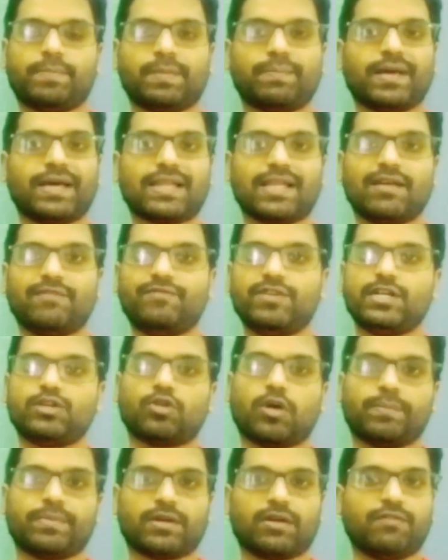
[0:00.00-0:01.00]
prepare
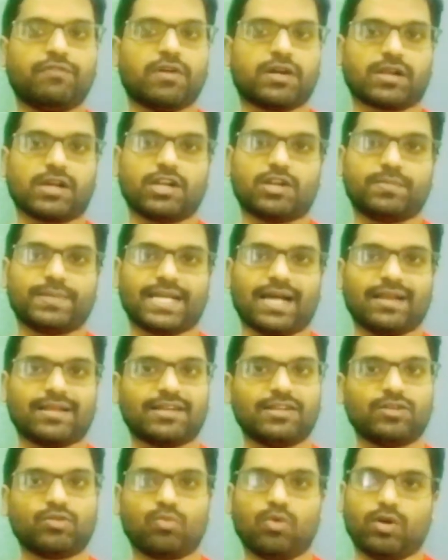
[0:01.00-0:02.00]
every topic of
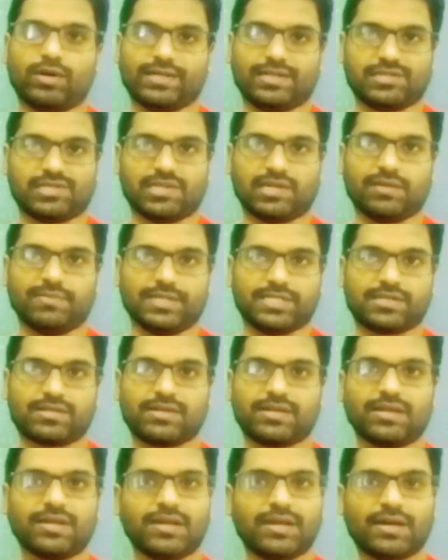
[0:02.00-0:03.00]
organometallic and coordination
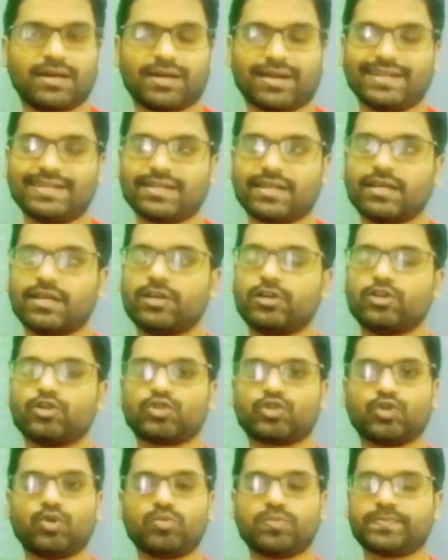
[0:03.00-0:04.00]
chemistry, right?
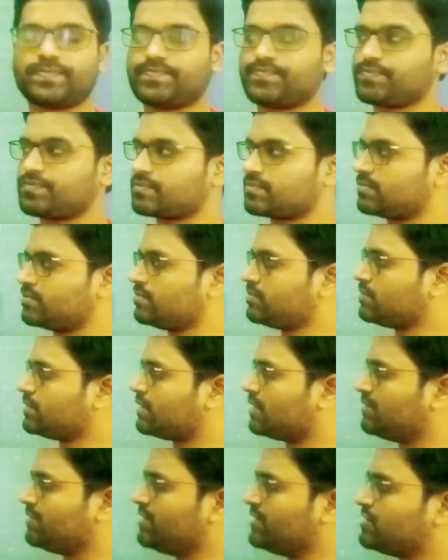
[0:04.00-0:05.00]
So
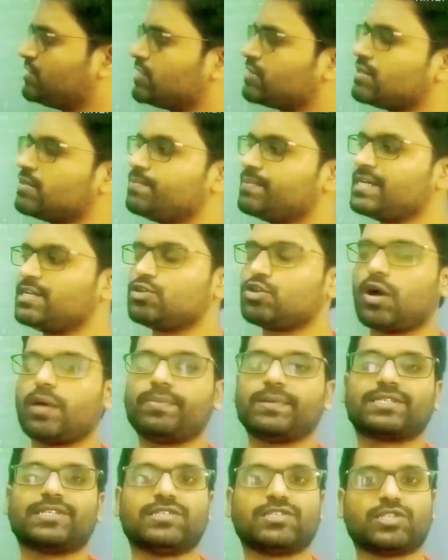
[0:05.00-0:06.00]
these are the main
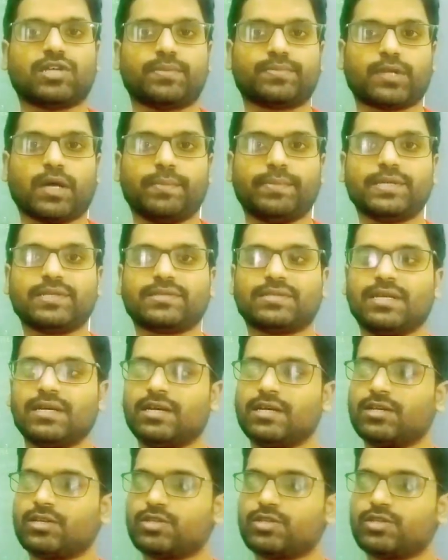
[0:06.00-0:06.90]
topics and subtopics.